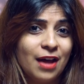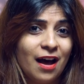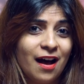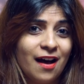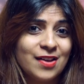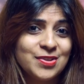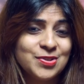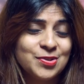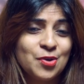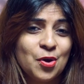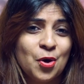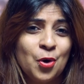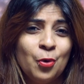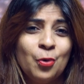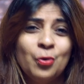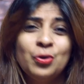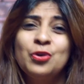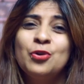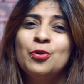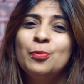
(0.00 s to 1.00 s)
us
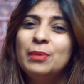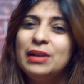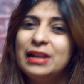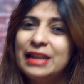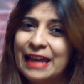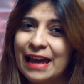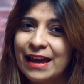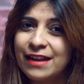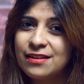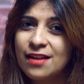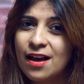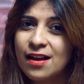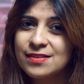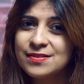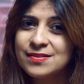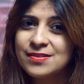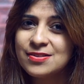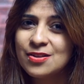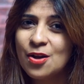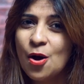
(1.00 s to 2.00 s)
who humiliate
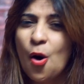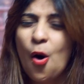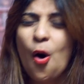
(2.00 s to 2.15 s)
us